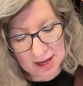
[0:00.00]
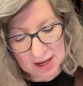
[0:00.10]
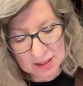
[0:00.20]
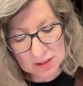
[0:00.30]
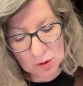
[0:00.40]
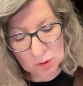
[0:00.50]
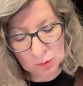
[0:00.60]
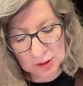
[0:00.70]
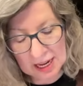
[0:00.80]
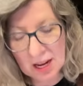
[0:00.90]
So
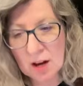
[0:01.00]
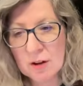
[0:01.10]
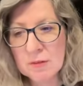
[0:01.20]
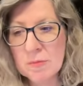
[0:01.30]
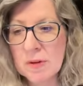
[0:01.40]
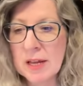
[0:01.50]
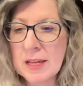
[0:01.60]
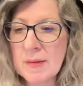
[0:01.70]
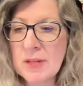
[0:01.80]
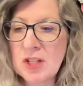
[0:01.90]
get an
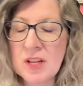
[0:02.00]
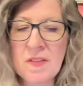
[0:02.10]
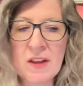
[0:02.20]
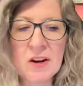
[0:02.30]
image in there.